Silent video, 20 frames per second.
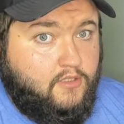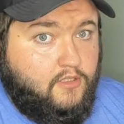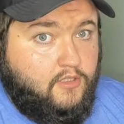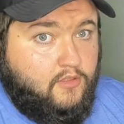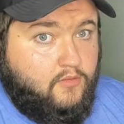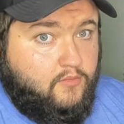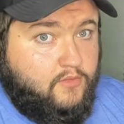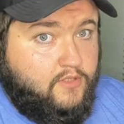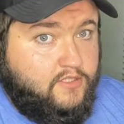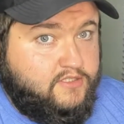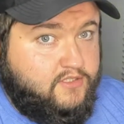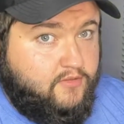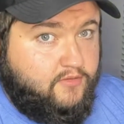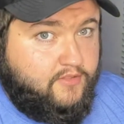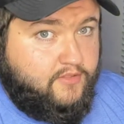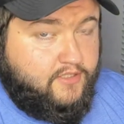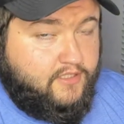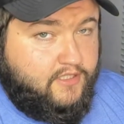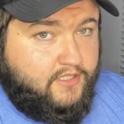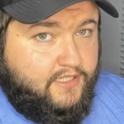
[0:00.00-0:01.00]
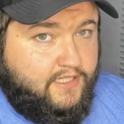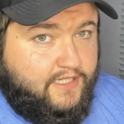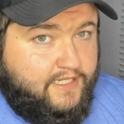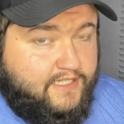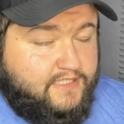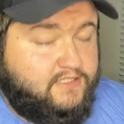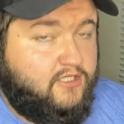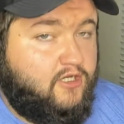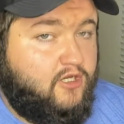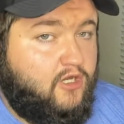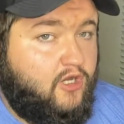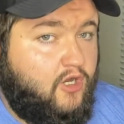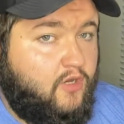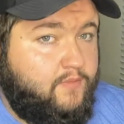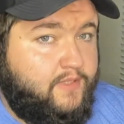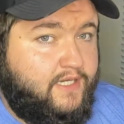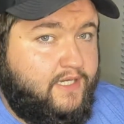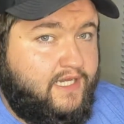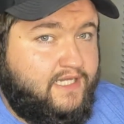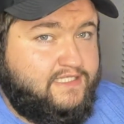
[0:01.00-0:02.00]
What is going on, guys?
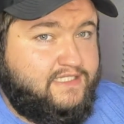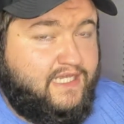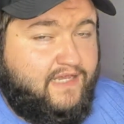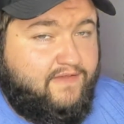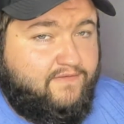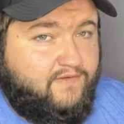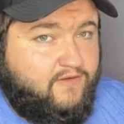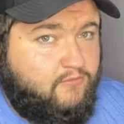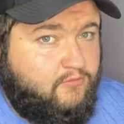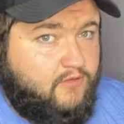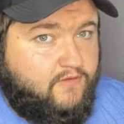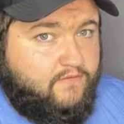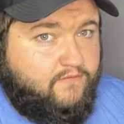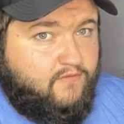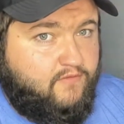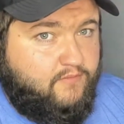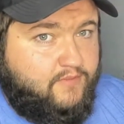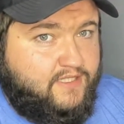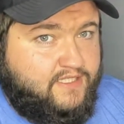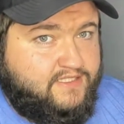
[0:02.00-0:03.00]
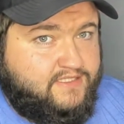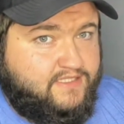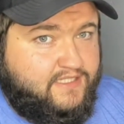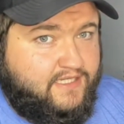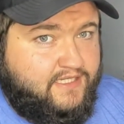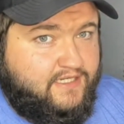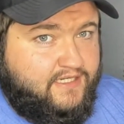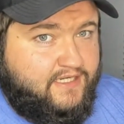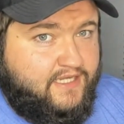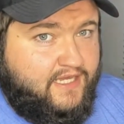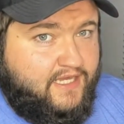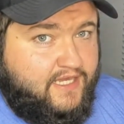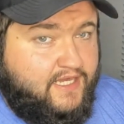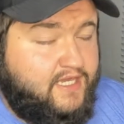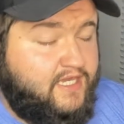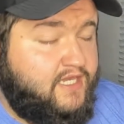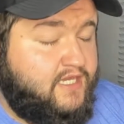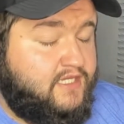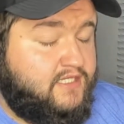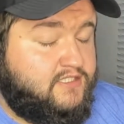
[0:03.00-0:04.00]
Hope you guys are having a wonderful, blessed day today.
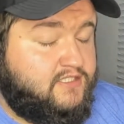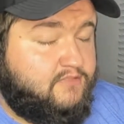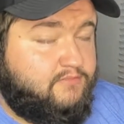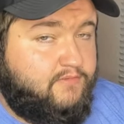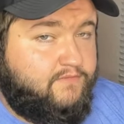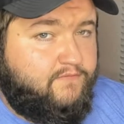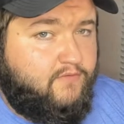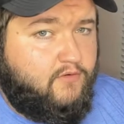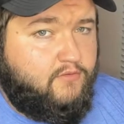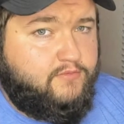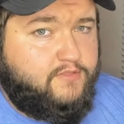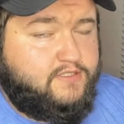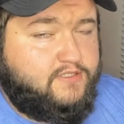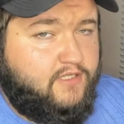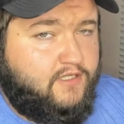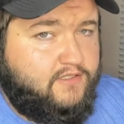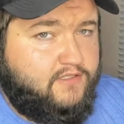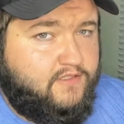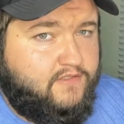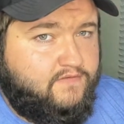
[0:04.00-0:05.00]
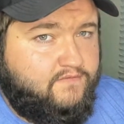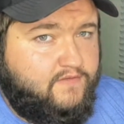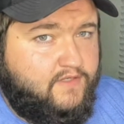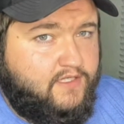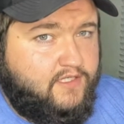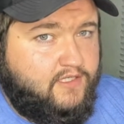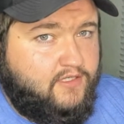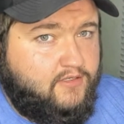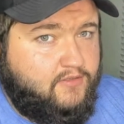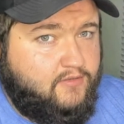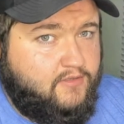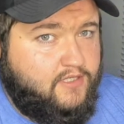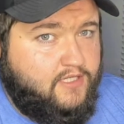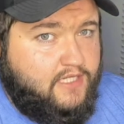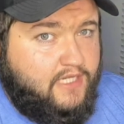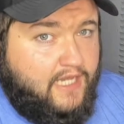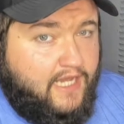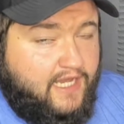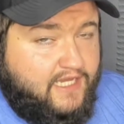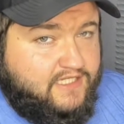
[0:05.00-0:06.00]
So before we start this video,
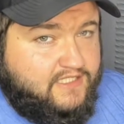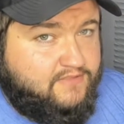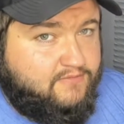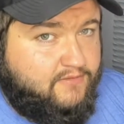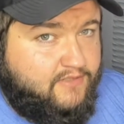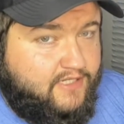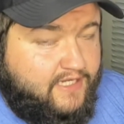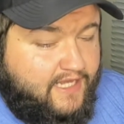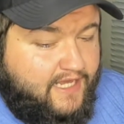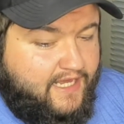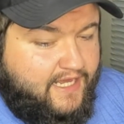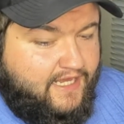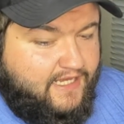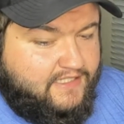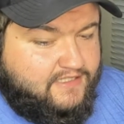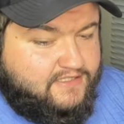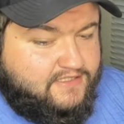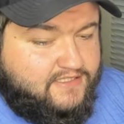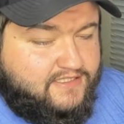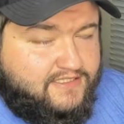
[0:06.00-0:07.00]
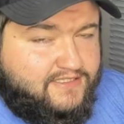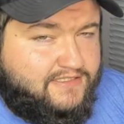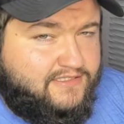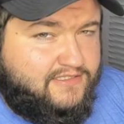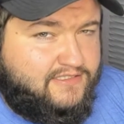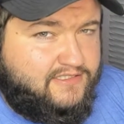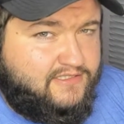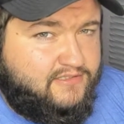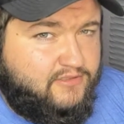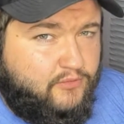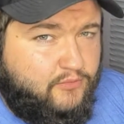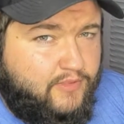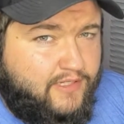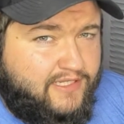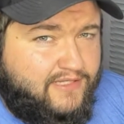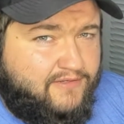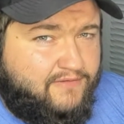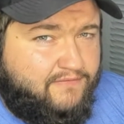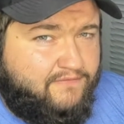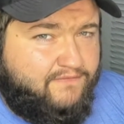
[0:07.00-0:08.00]
I just wanted to ask just a
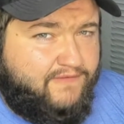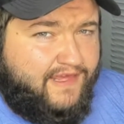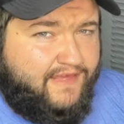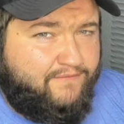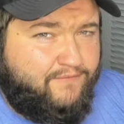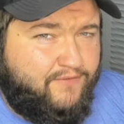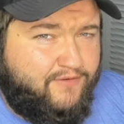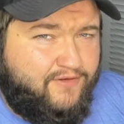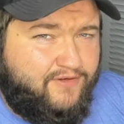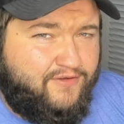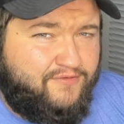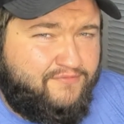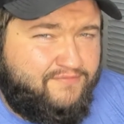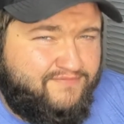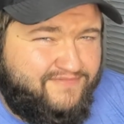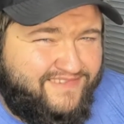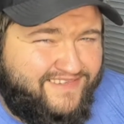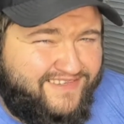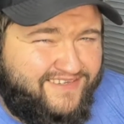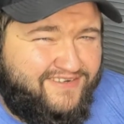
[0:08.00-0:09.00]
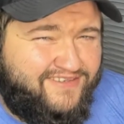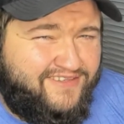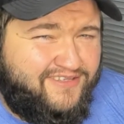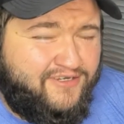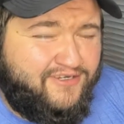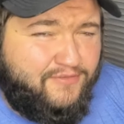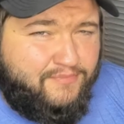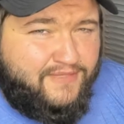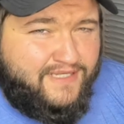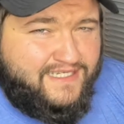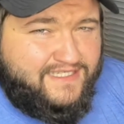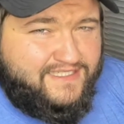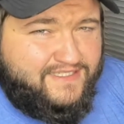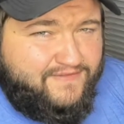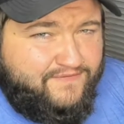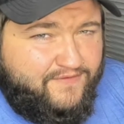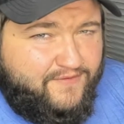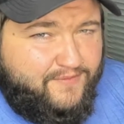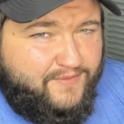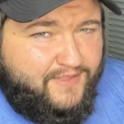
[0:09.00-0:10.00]
quick little favor, little
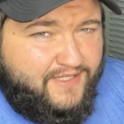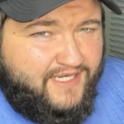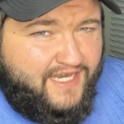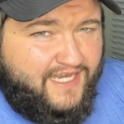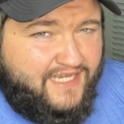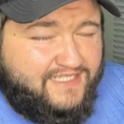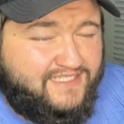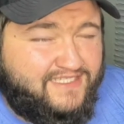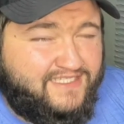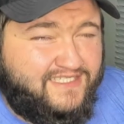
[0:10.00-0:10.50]
blessing from you guys.